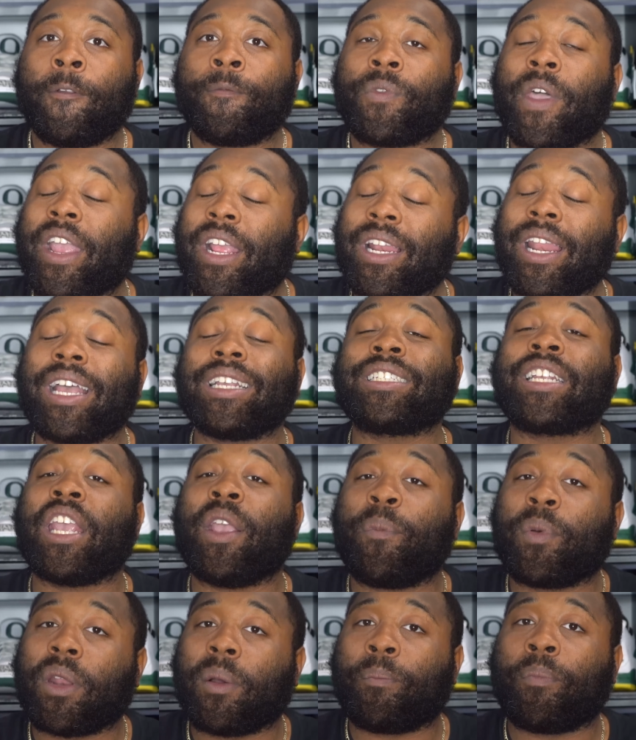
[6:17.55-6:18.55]
Like, let's
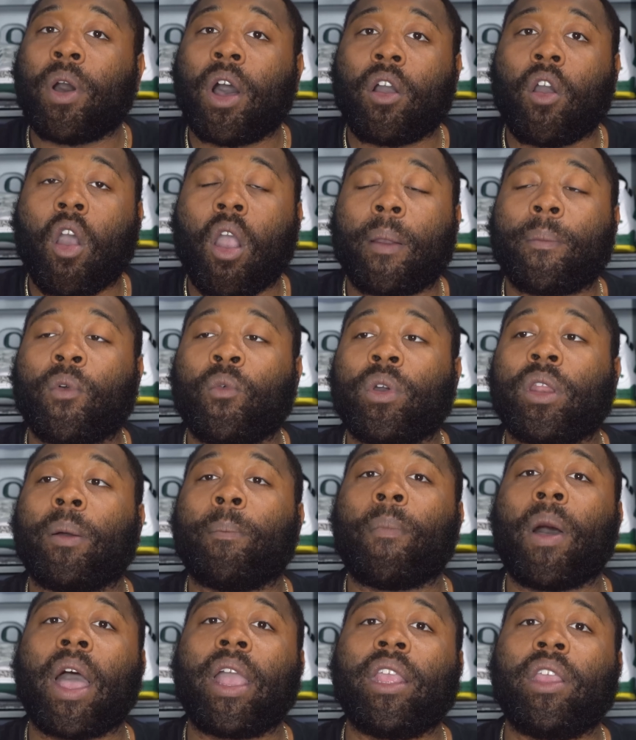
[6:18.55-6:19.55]
keep it a buck, Army. When the
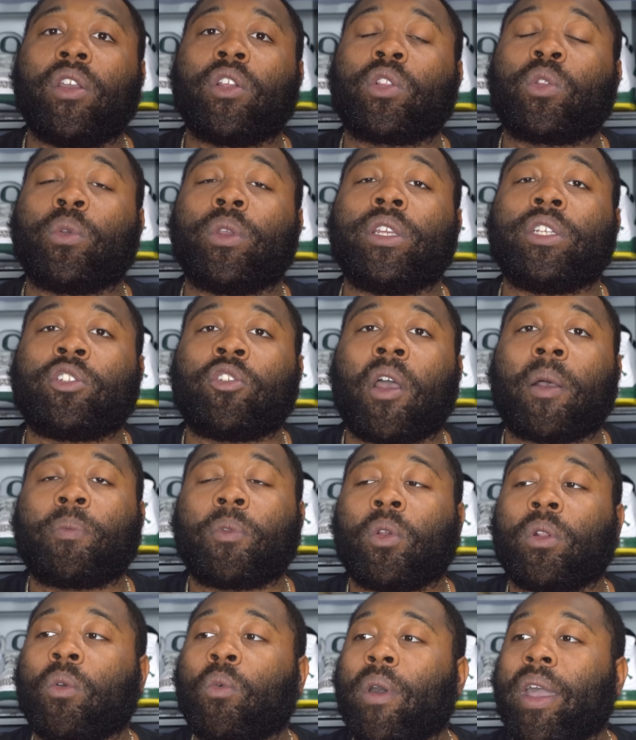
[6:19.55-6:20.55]
My Year 3s
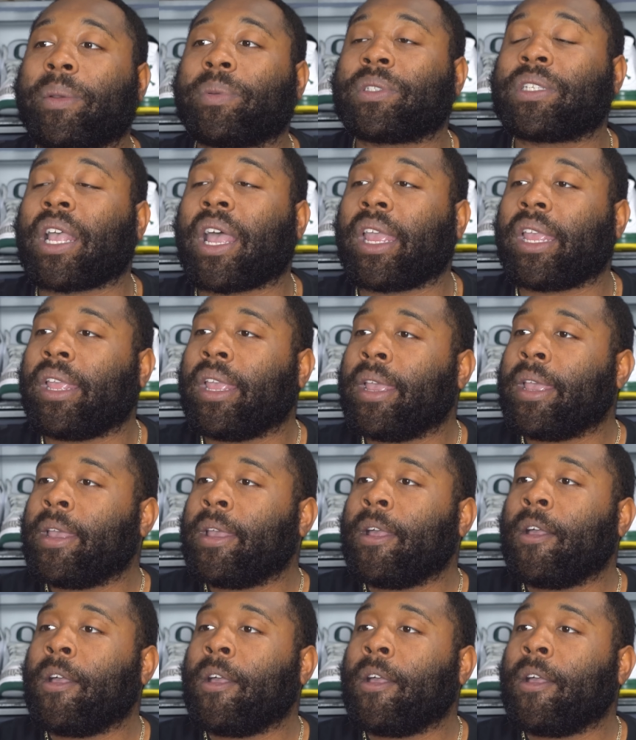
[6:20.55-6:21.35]
dropped on the website,